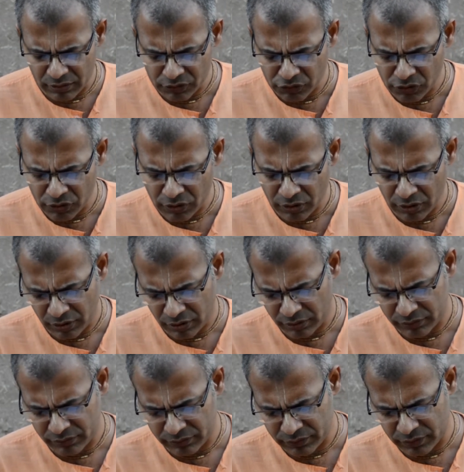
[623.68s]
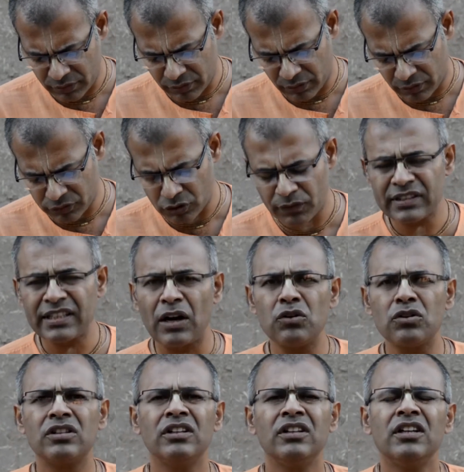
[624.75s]
so
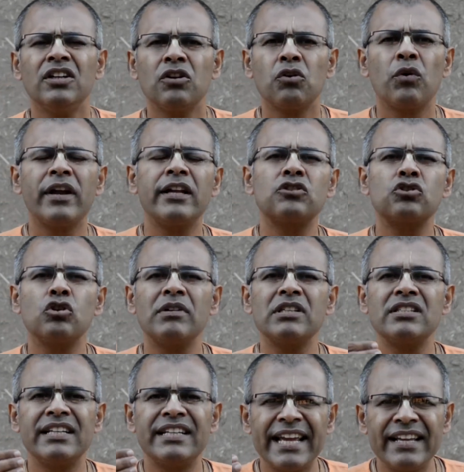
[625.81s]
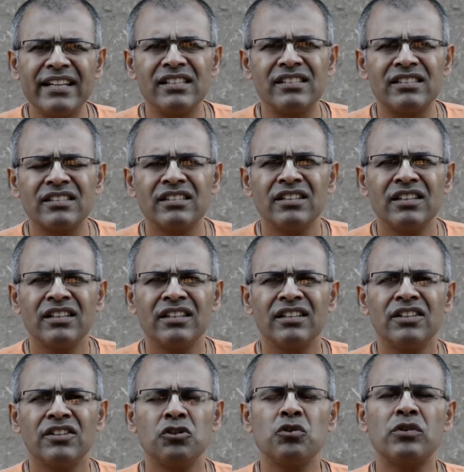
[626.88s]
without going in so much details,
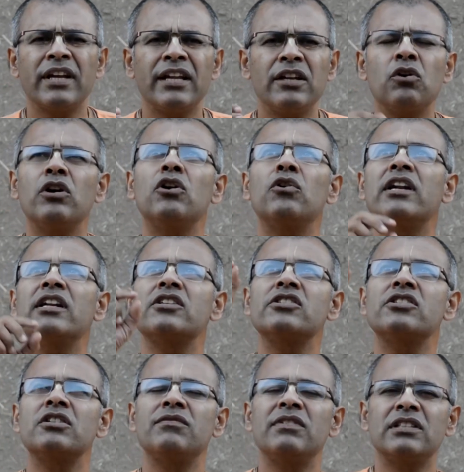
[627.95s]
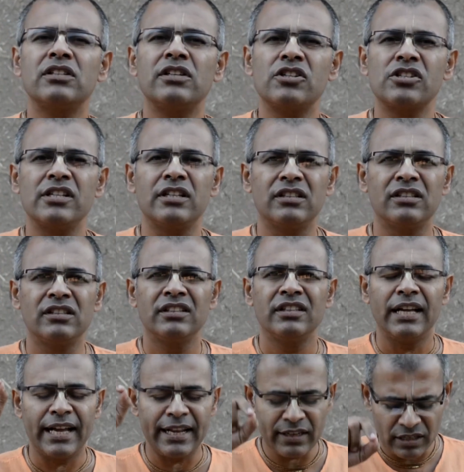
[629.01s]
you can know your relationship with Krishna
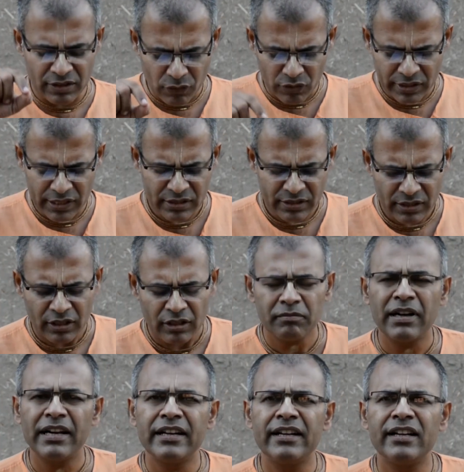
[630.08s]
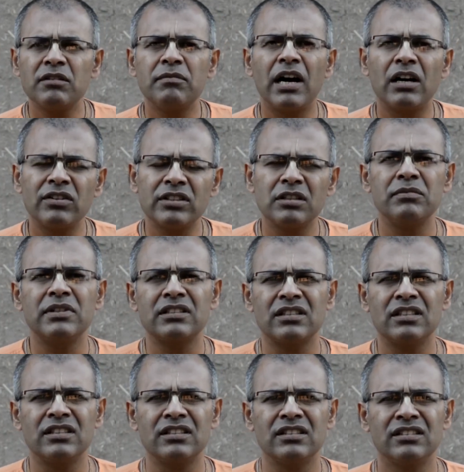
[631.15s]
and devotees by reading Bhagavatamrita
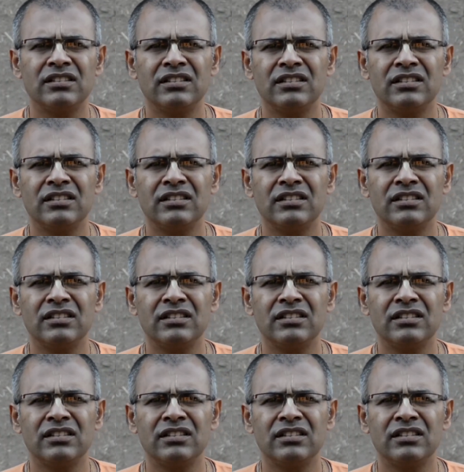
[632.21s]
Kana.